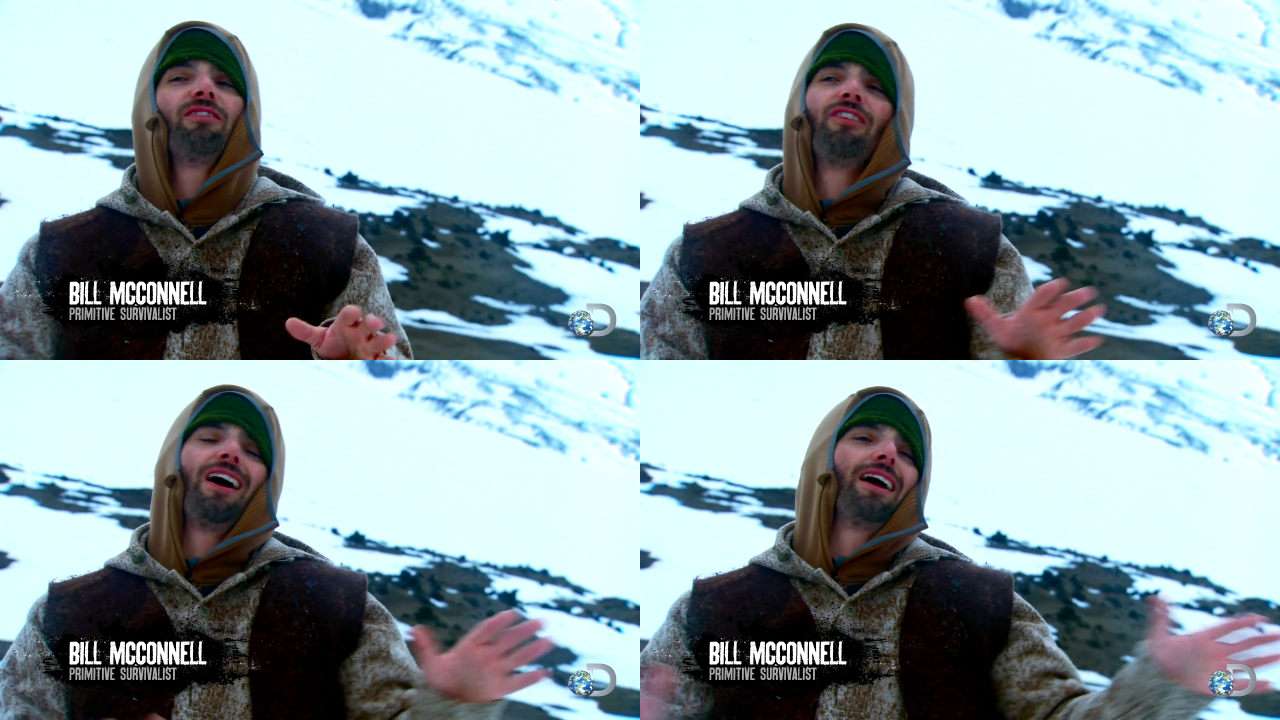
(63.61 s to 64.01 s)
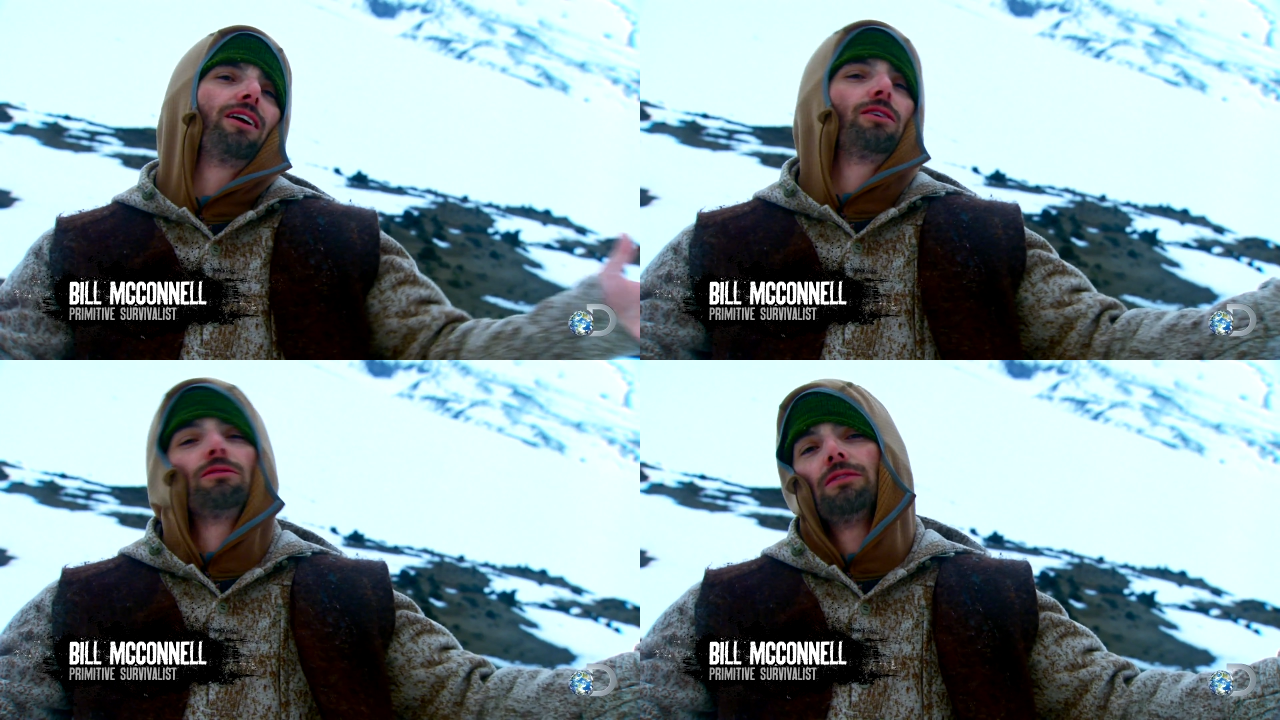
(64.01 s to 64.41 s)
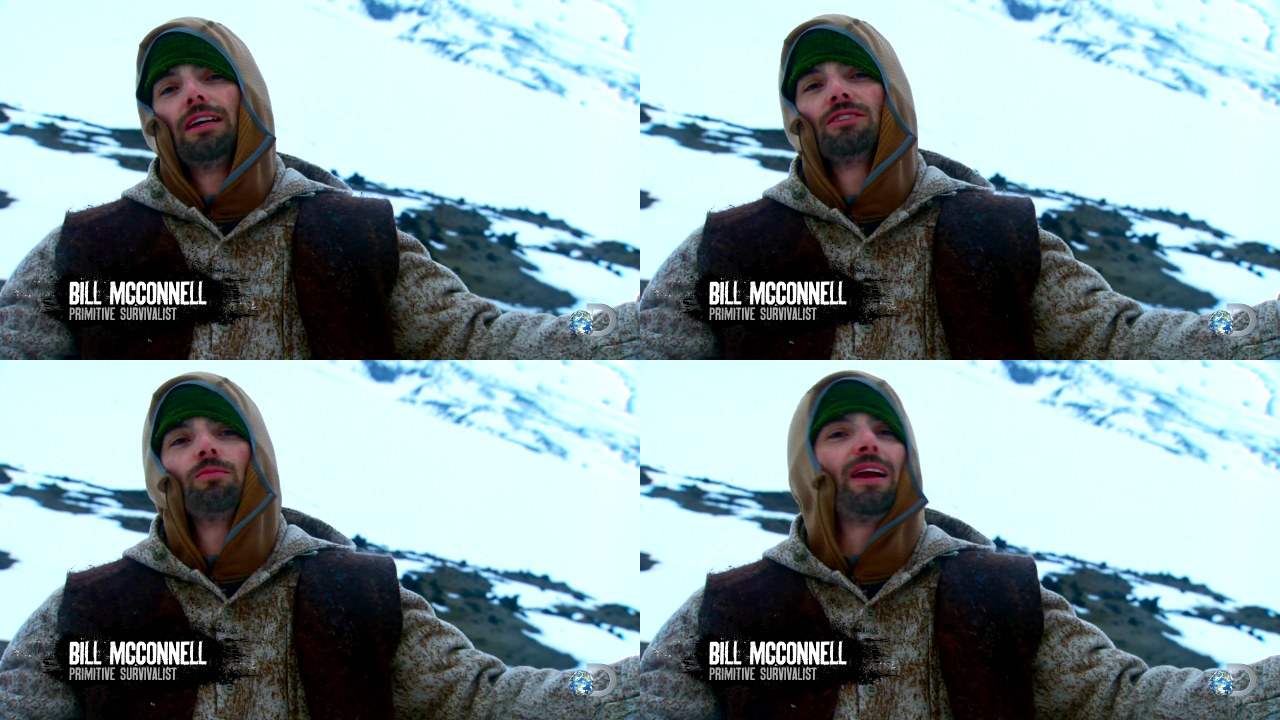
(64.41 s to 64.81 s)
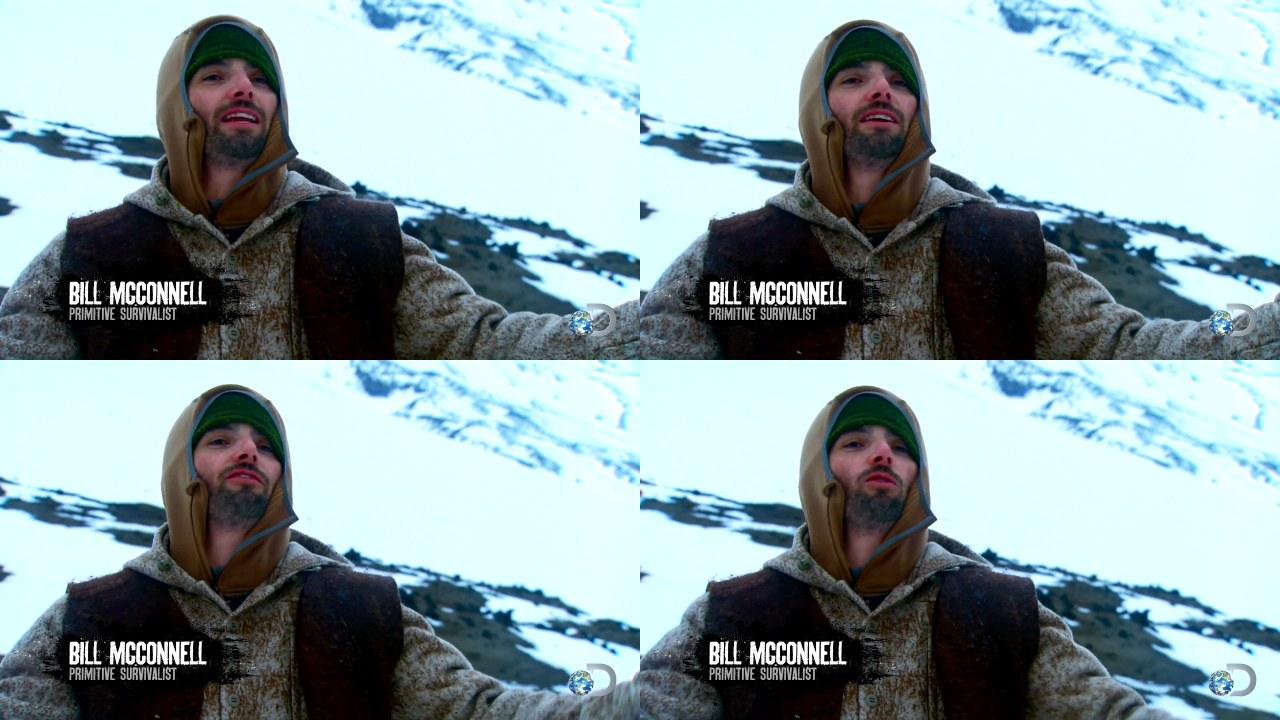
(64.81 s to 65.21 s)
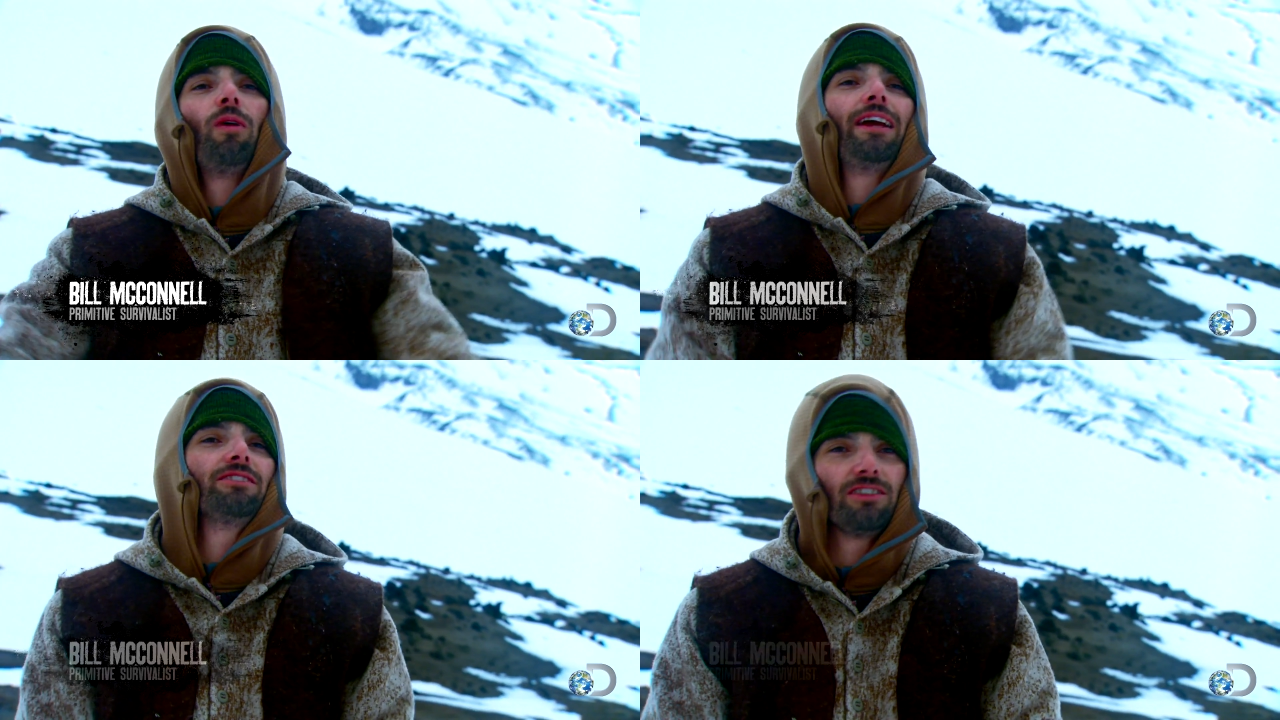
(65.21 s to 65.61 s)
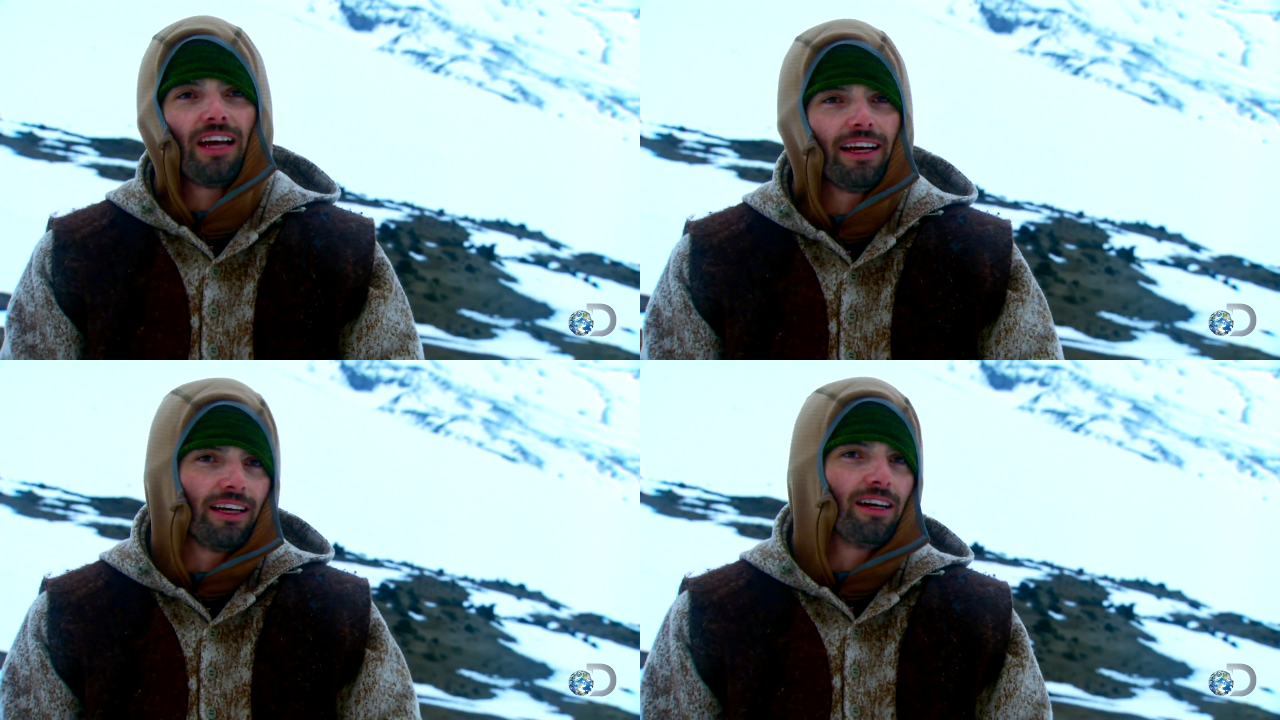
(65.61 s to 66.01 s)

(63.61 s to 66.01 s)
fire as many different ways as I can